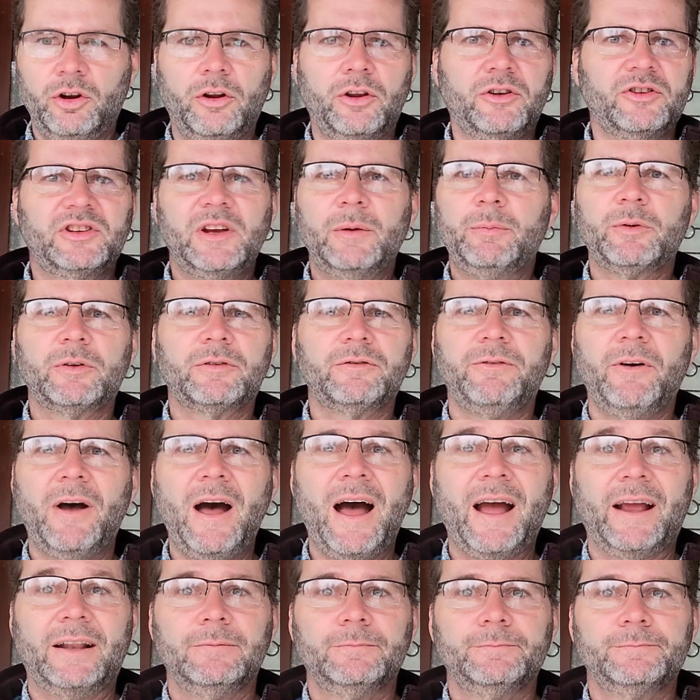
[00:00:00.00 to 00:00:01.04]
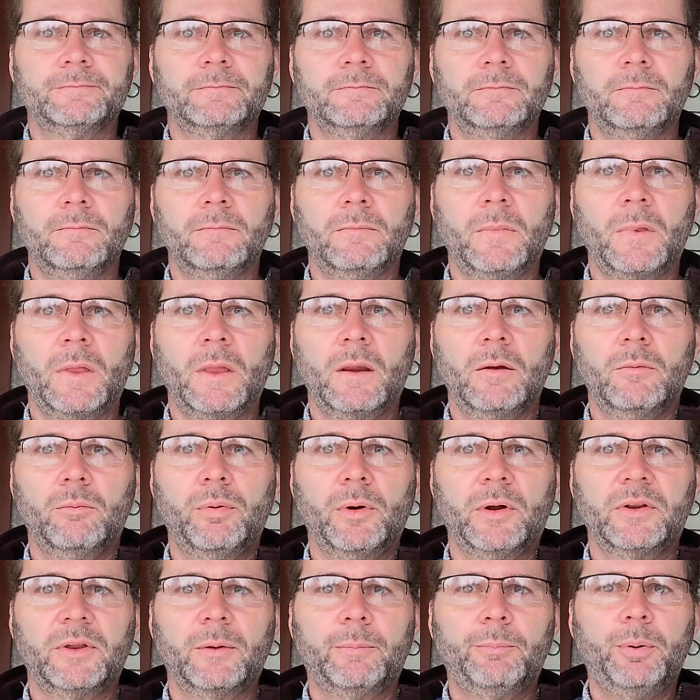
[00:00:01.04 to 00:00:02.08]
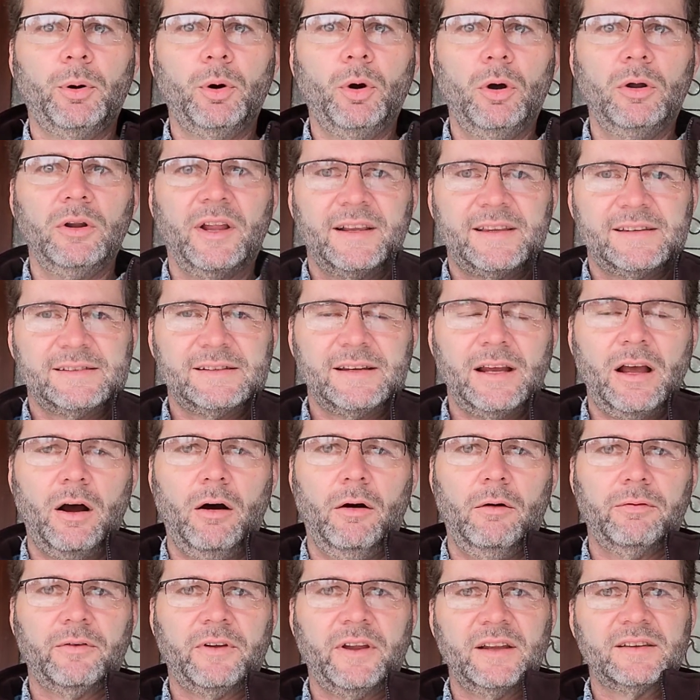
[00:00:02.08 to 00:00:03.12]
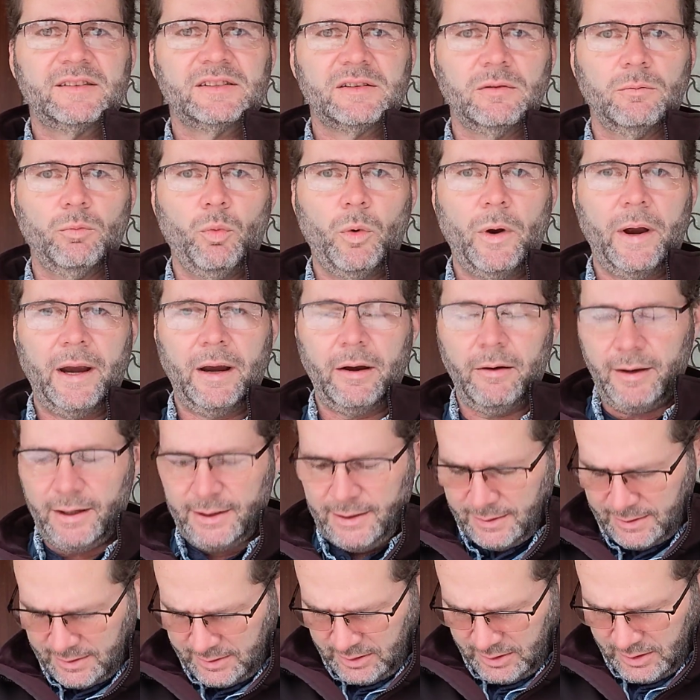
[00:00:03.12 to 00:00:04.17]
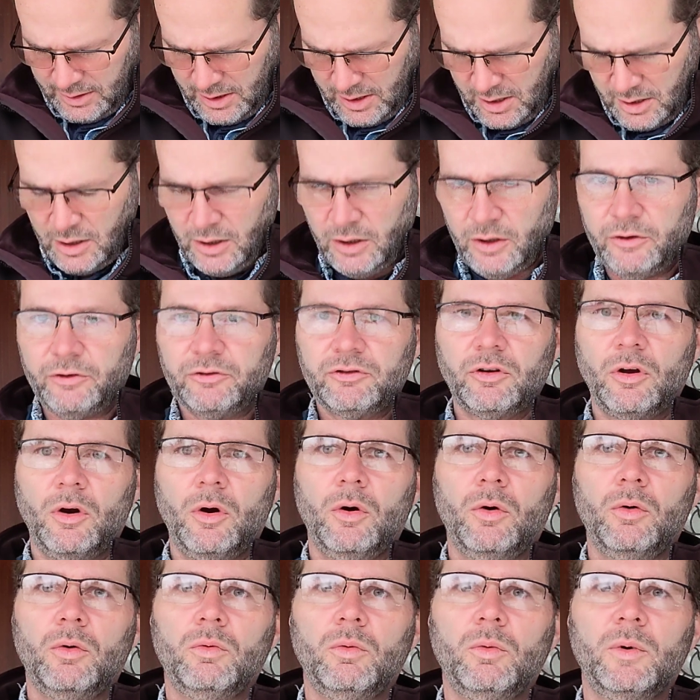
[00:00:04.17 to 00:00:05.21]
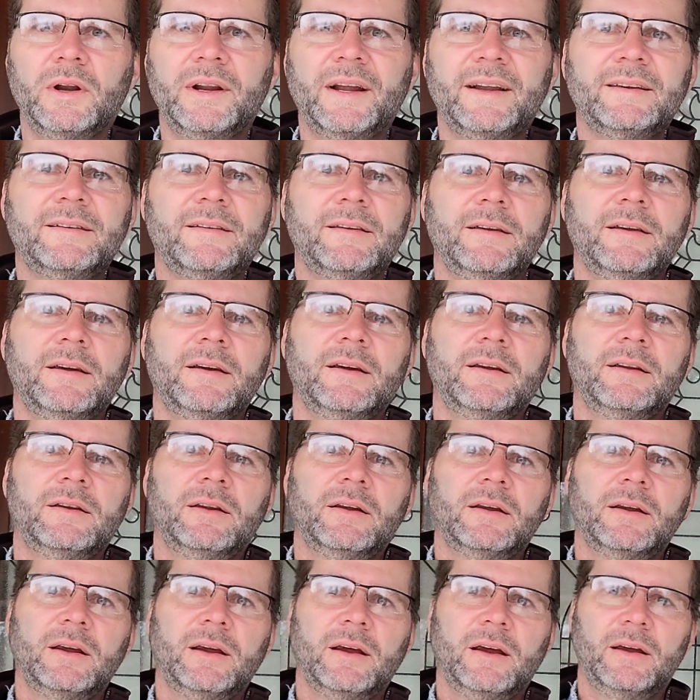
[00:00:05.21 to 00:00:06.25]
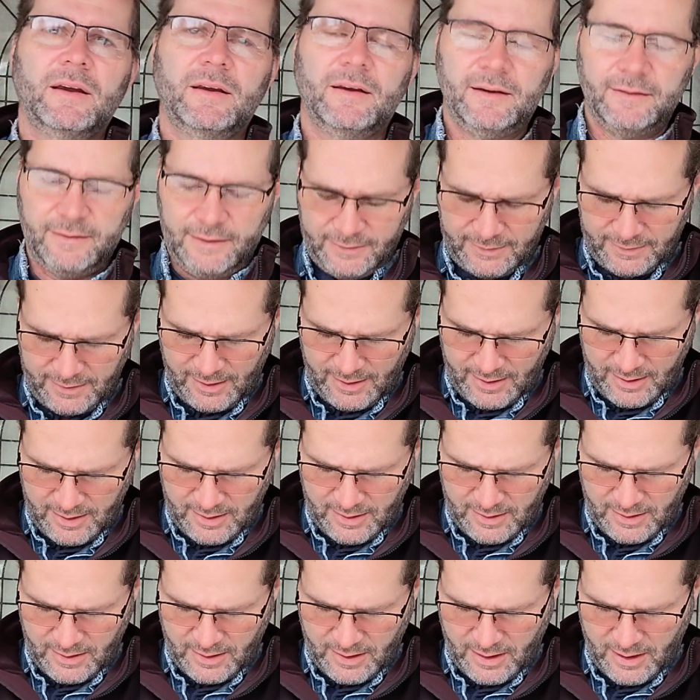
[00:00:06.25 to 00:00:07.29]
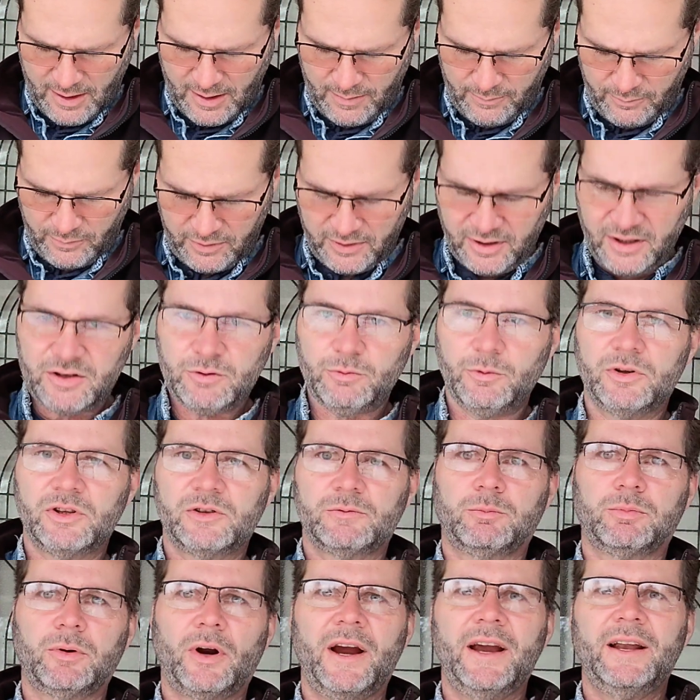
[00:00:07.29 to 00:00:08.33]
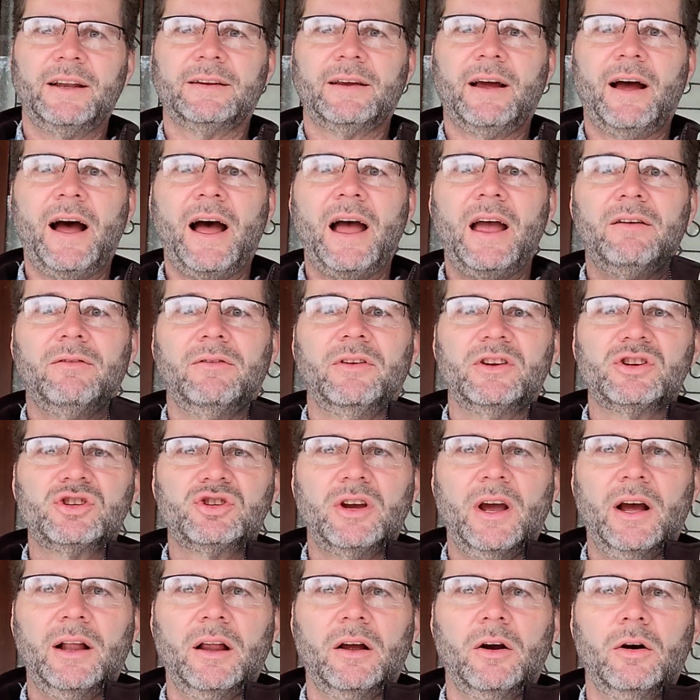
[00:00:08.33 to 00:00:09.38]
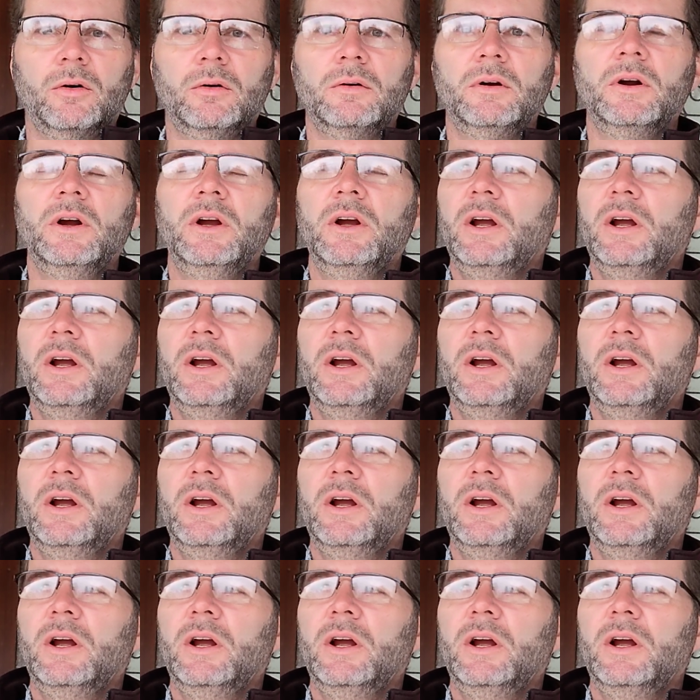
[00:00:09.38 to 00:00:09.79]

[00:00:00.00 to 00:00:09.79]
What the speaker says: zipper's fine, but the pull itself gets some wear in it. So what I did is, this one's bright high-vis yellow.